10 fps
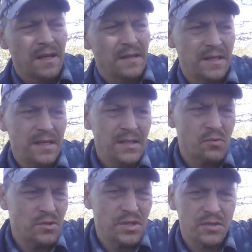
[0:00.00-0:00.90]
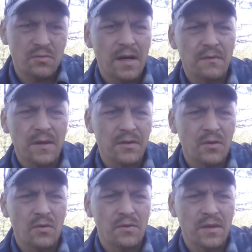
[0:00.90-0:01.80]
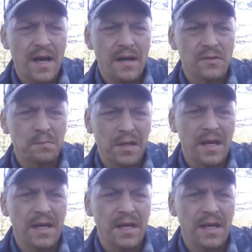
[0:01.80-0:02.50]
the kids were just right around the corner of the house playing.